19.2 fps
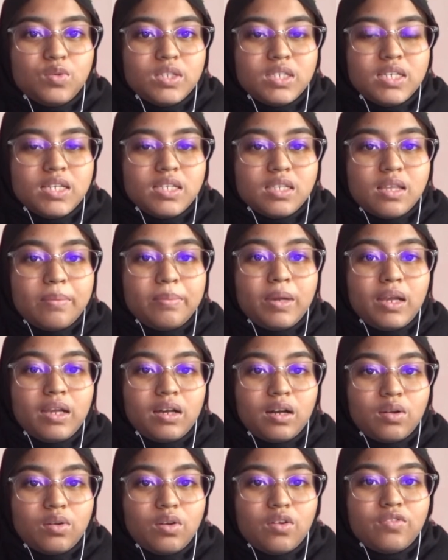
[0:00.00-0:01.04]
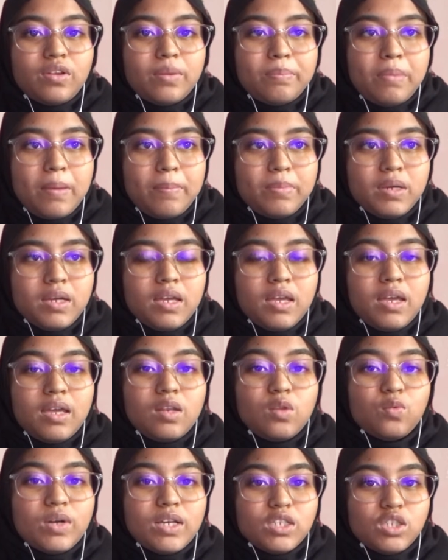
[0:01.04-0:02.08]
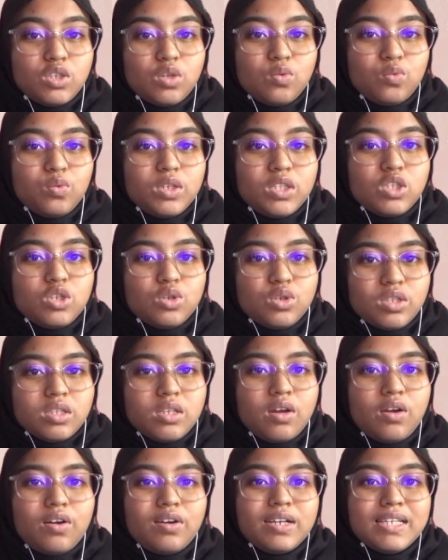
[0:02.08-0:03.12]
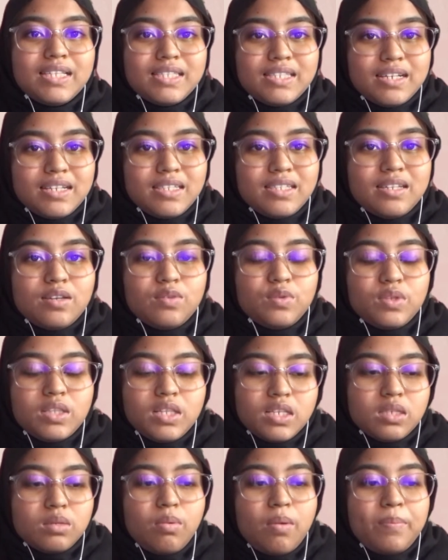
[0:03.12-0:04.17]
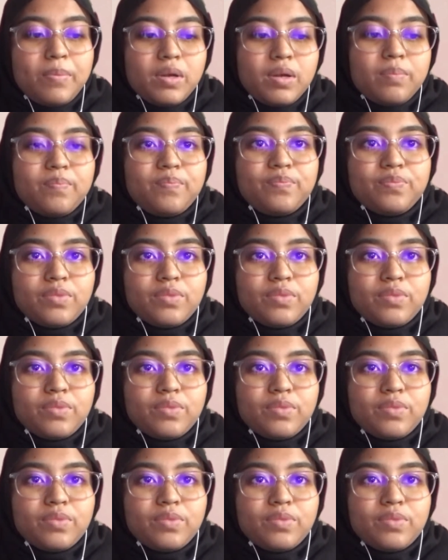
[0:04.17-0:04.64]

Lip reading: which is background of the paper and why we choose or interested with this paper.